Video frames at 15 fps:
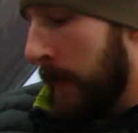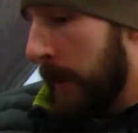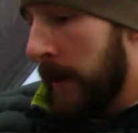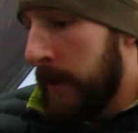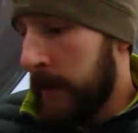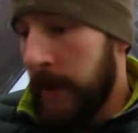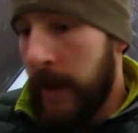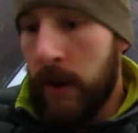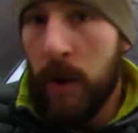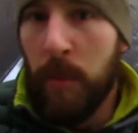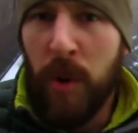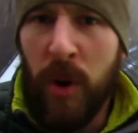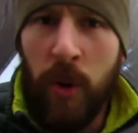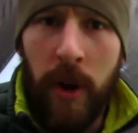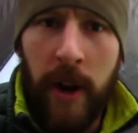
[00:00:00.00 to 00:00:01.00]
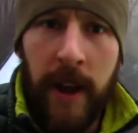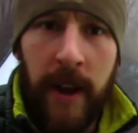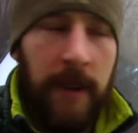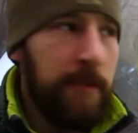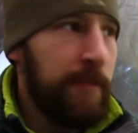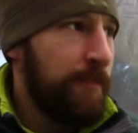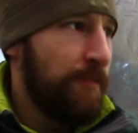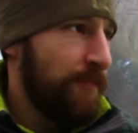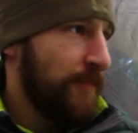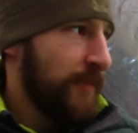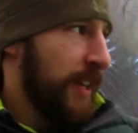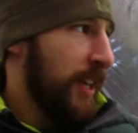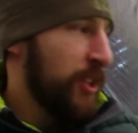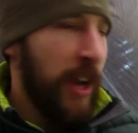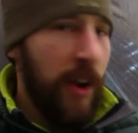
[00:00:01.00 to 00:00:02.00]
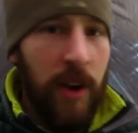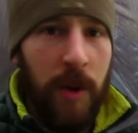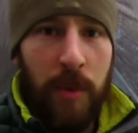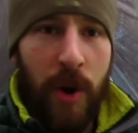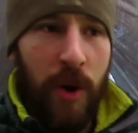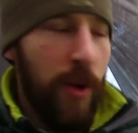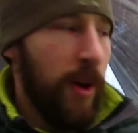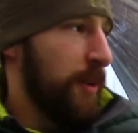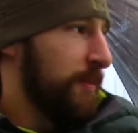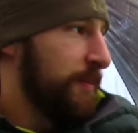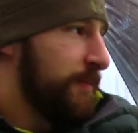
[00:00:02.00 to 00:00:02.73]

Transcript: and get a brew on here. Let's get a brew on.